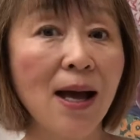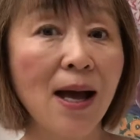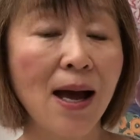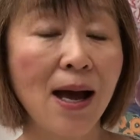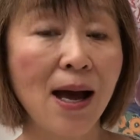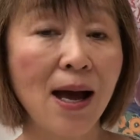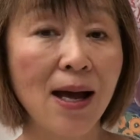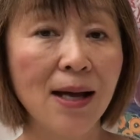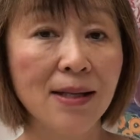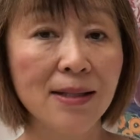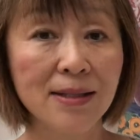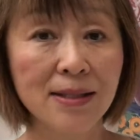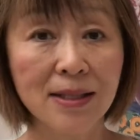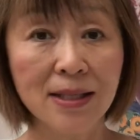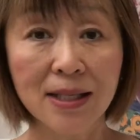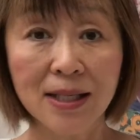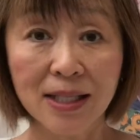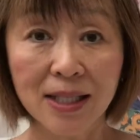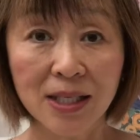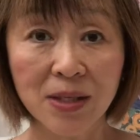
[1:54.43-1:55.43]
and
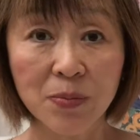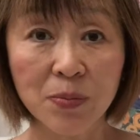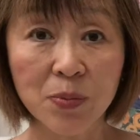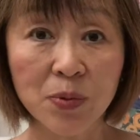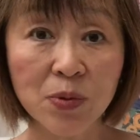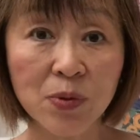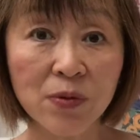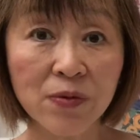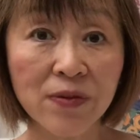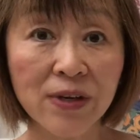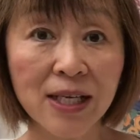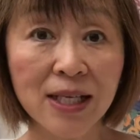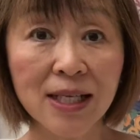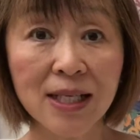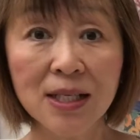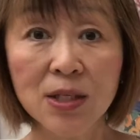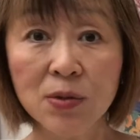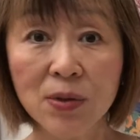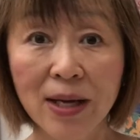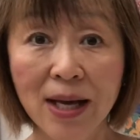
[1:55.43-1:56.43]
improving
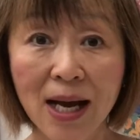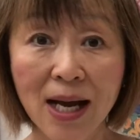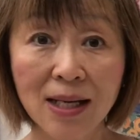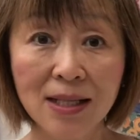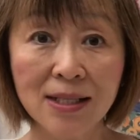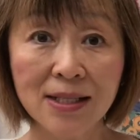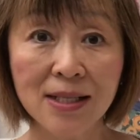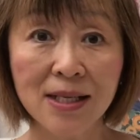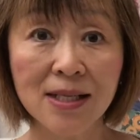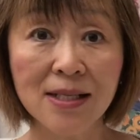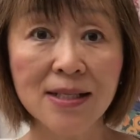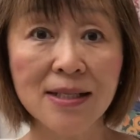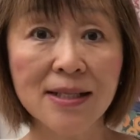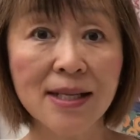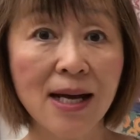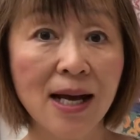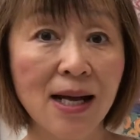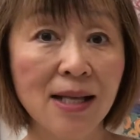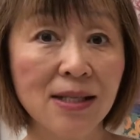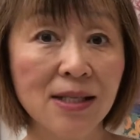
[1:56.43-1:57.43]
reactions
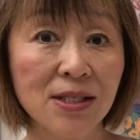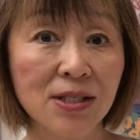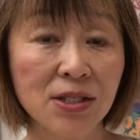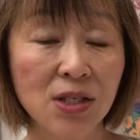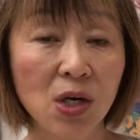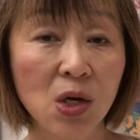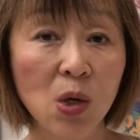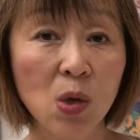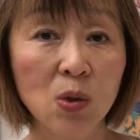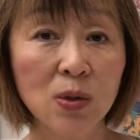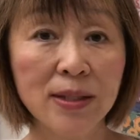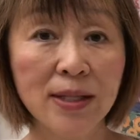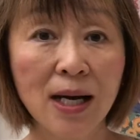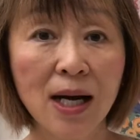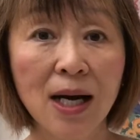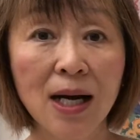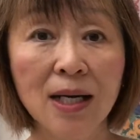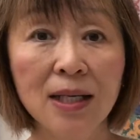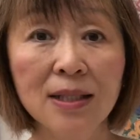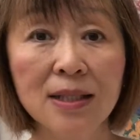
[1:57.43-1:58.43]
and slow
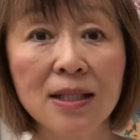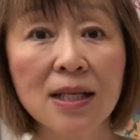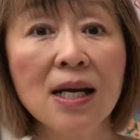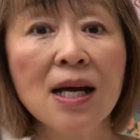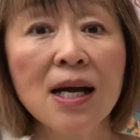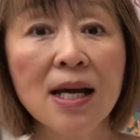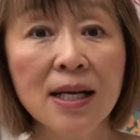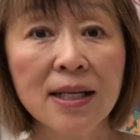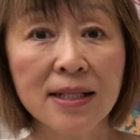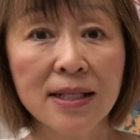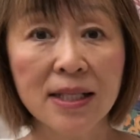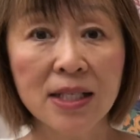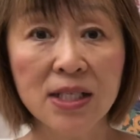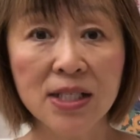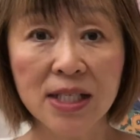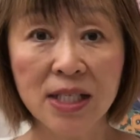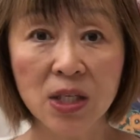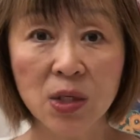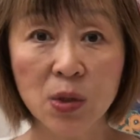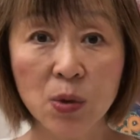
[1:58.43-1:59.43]
down the
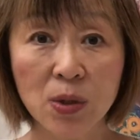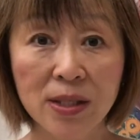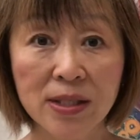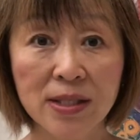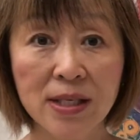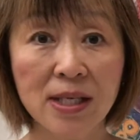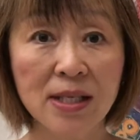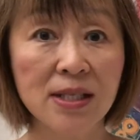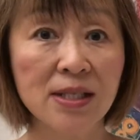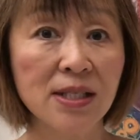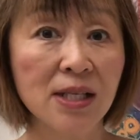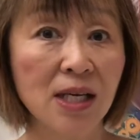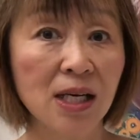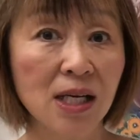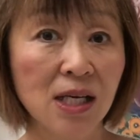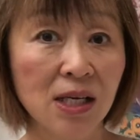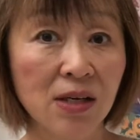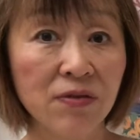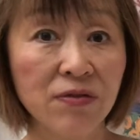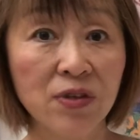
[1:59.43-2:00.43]
degenerations
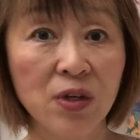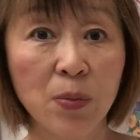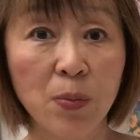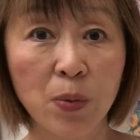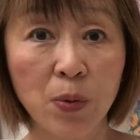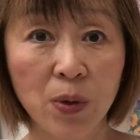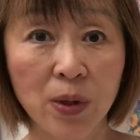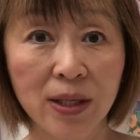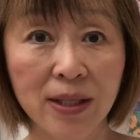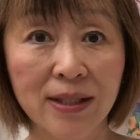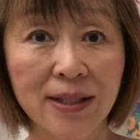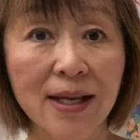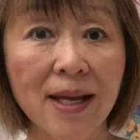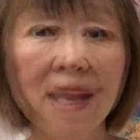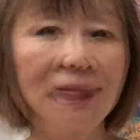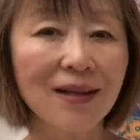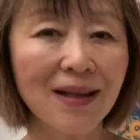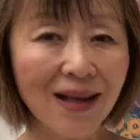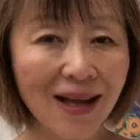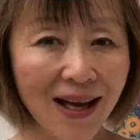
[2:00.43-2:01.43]
of the brain
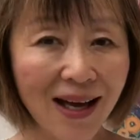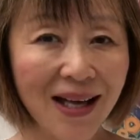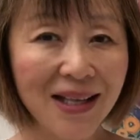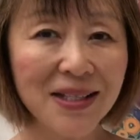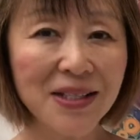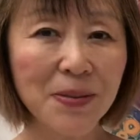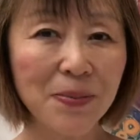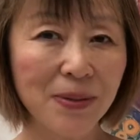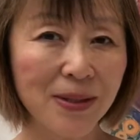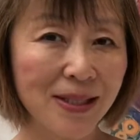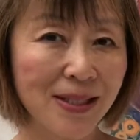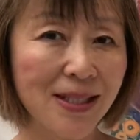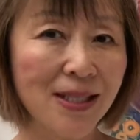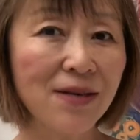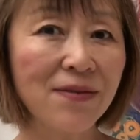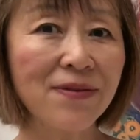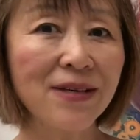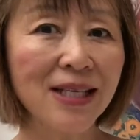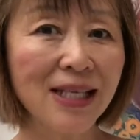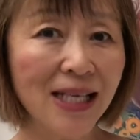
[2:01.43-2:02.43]
and preserving